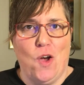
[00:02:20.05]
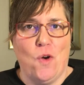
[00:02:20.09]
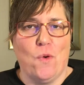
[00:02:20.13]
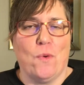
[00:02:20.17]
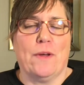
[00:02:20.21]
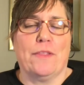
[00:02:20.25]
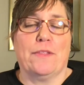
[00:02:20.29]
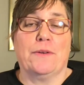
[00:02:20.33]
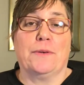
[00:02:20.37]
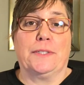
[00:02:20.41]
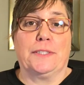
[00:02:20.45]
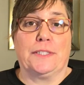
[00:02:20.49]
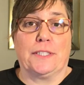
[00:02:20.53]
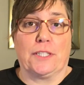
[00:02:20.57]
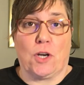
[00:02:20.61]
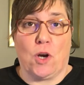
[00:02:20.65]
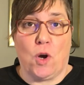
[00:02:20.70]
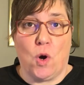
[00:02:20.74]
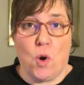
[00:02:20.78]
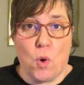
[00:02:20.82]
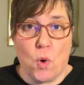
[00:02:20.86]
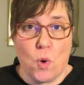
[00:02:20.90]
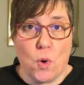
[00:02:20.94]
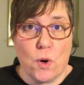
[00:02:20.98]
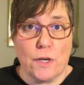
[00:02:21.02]
whether it's a
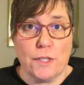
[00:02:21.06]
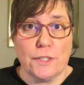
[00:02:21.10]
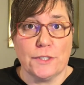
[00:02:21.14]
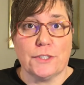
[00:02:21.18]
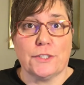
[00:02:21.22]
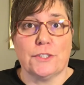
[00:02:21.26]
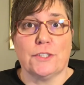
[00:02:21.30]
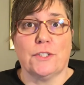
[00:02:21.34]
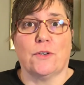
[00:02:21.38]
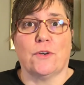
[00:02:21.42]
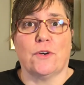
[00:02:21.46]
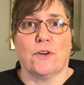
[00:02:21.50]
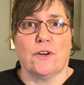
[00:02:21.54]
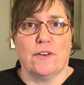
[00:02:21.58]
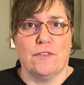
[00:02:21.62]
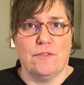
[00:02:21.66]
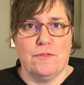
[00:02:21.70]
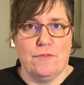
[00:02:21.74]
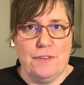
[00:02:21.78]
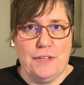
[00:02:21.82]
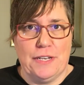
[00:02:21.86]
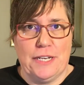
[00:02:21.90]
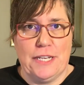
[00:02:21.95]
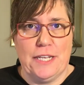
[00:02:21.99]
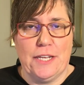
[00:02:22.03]
course or a
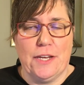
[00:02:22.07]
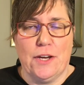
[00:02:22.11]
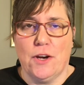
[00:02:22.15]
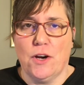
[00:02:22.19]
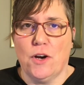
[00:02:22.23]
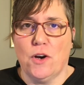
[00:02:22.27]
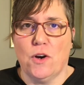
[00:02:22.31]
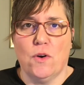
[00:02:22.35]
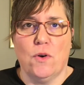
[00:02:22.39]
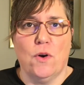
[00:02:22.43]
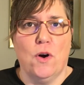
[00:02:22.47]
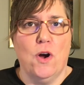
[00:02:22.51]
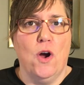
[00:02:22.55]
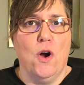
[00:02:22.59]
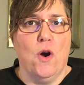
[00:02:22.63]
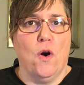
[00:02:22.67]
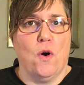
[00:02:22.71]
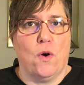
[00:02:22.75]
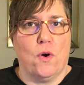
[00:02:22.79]
video